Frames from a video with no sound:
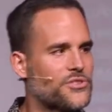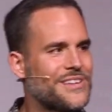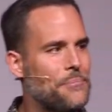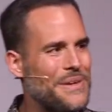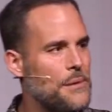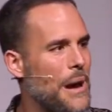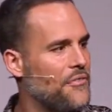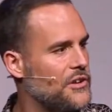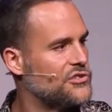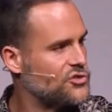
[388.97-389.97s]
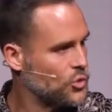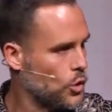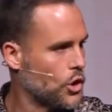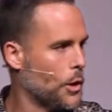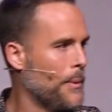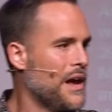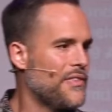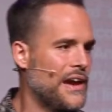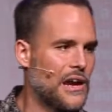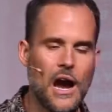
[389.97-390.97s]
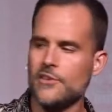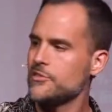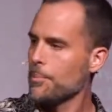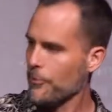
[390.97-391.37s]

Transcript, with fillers: something about this storm that caused the